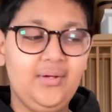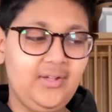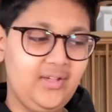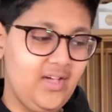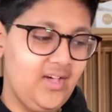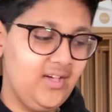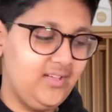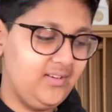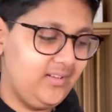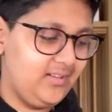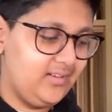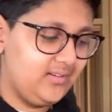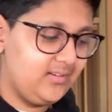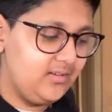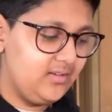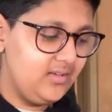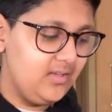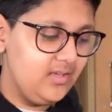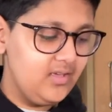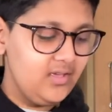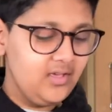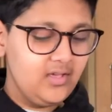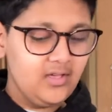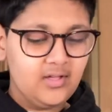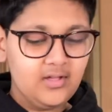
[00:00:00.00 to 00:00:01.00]
curd in.
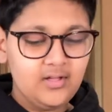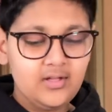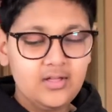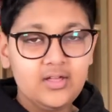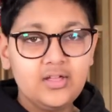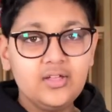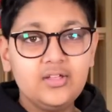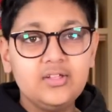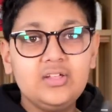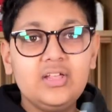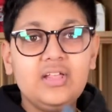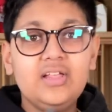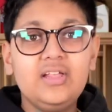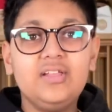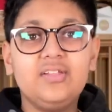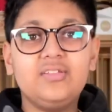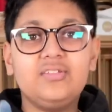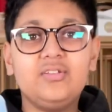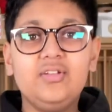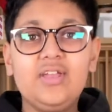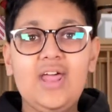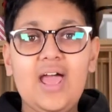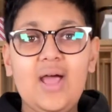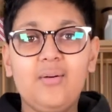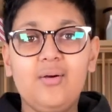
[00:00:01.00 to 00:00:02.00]
So
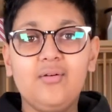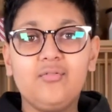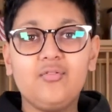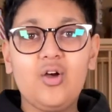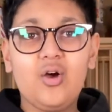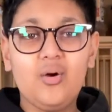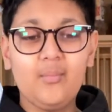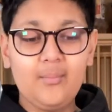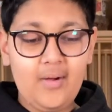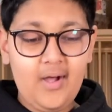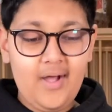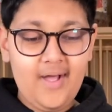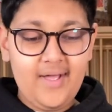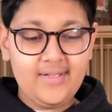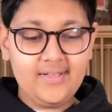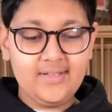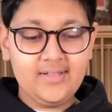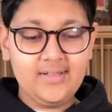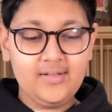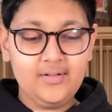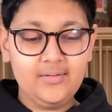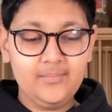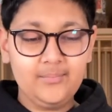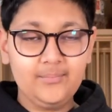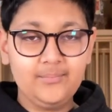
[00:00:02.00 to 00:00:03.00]
now I've got my
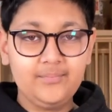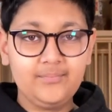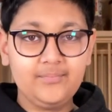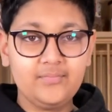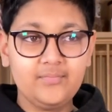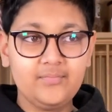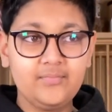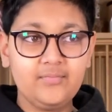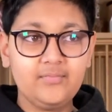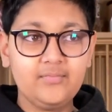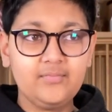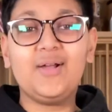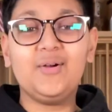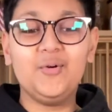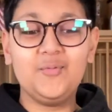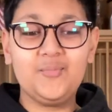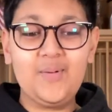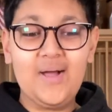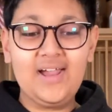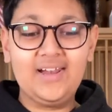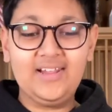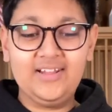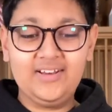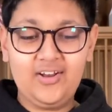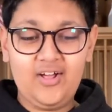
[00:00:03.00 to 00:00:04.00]
angled
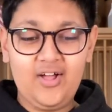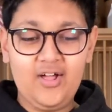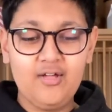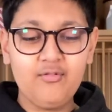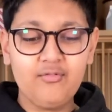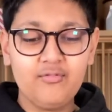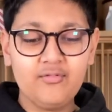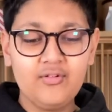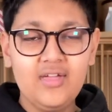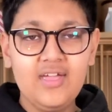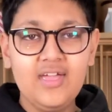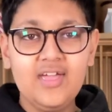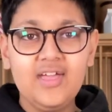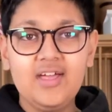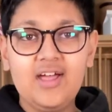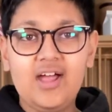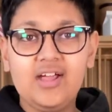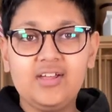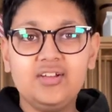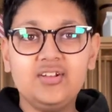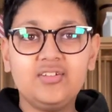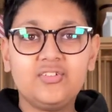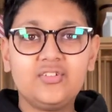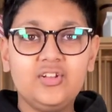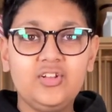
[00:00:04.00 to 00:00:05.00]
palette knife and
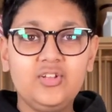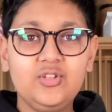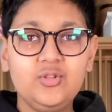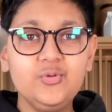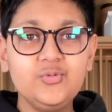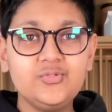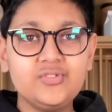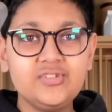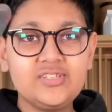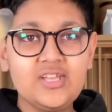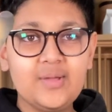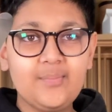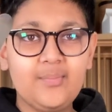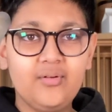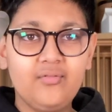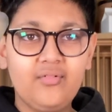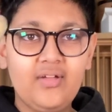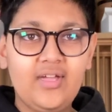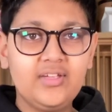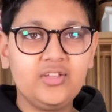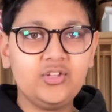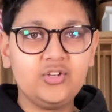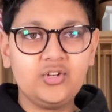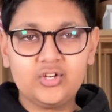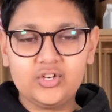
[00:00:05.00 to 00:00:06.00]
you're just going to use the tip of it.
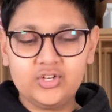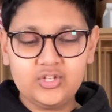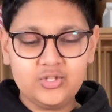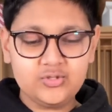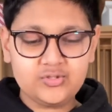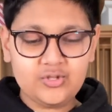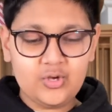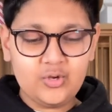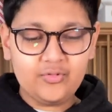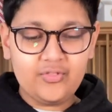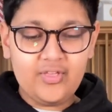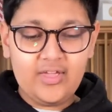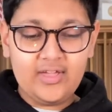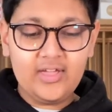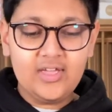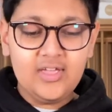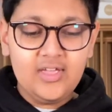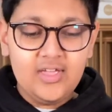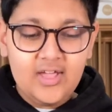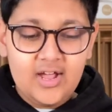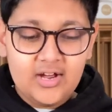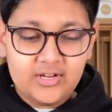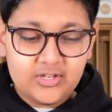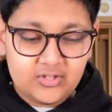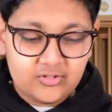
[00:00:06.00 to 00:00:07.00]
You're not going to use the whole thing,
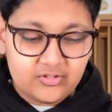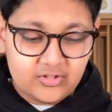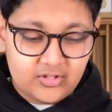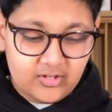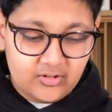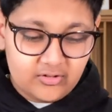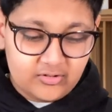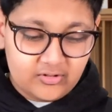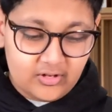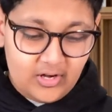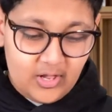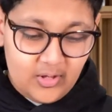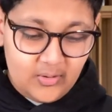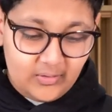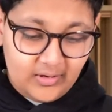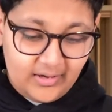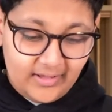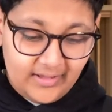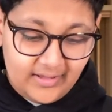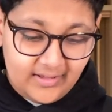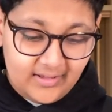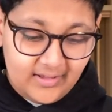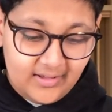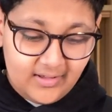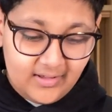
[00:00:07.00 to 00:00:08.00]
and you're just going to
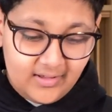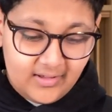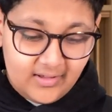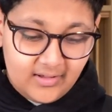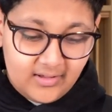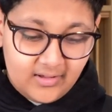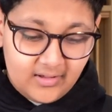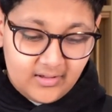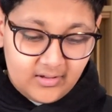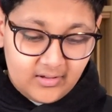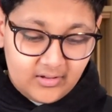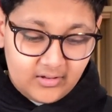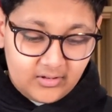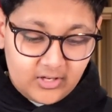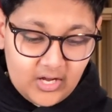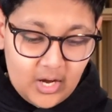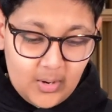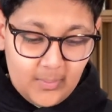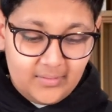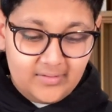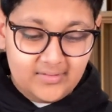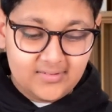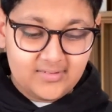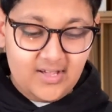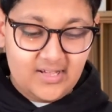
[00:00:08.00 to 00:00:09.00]
slowly go
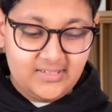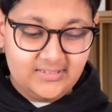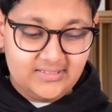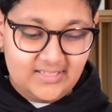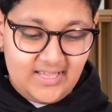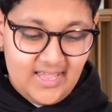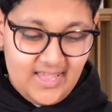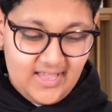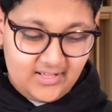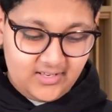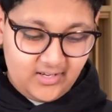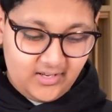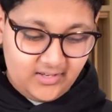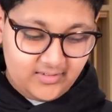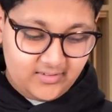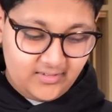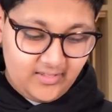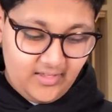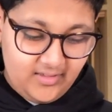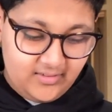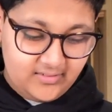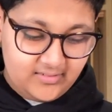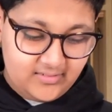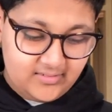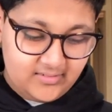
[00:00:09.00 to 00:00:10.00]
inside the cake like
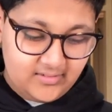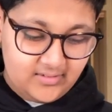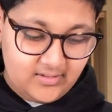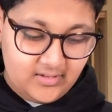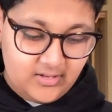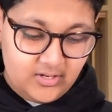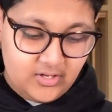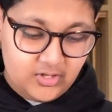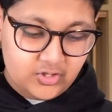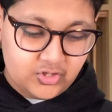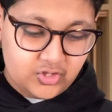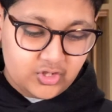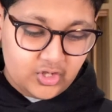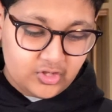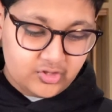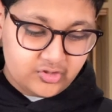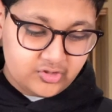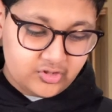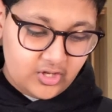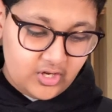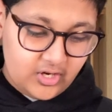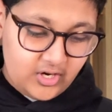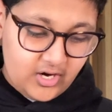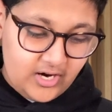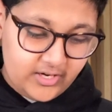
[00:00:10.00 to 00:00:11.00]
this, just
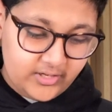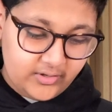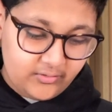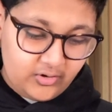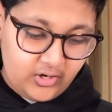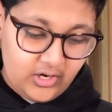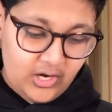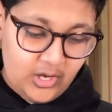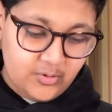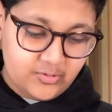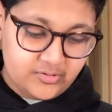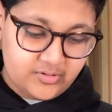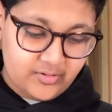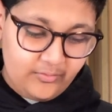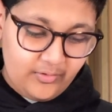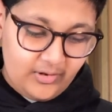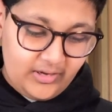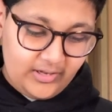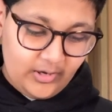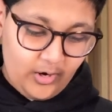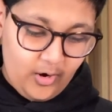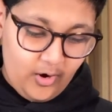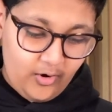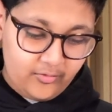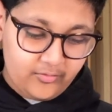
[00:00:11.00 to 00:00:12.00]
to kind of close the filling
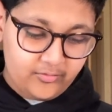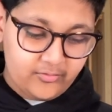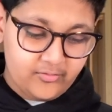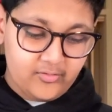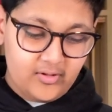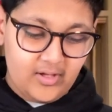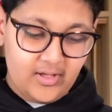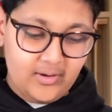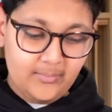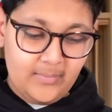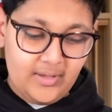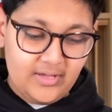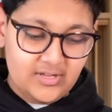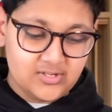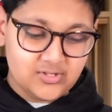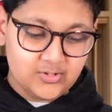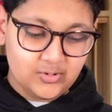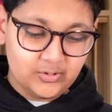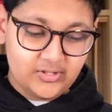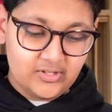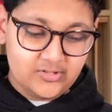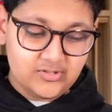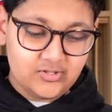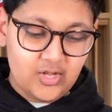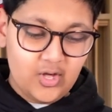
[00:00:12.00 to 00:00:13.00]
off and make sure
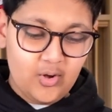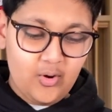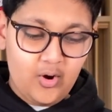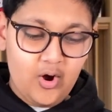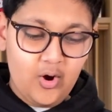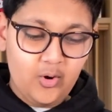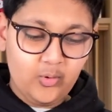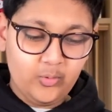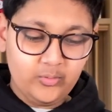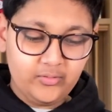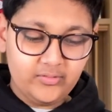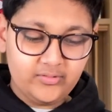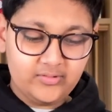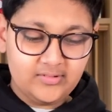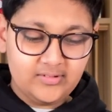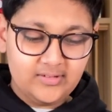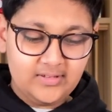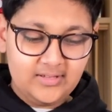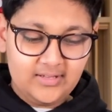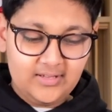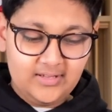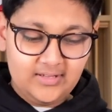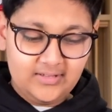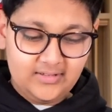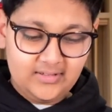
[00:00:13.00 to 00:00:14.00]
there's no holes
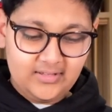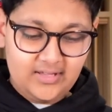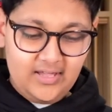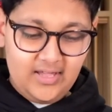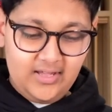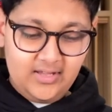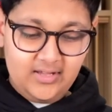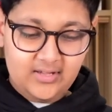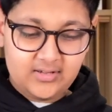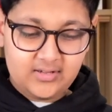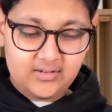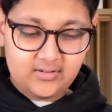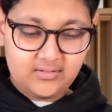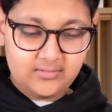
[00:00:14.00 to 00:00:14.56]
in the cake.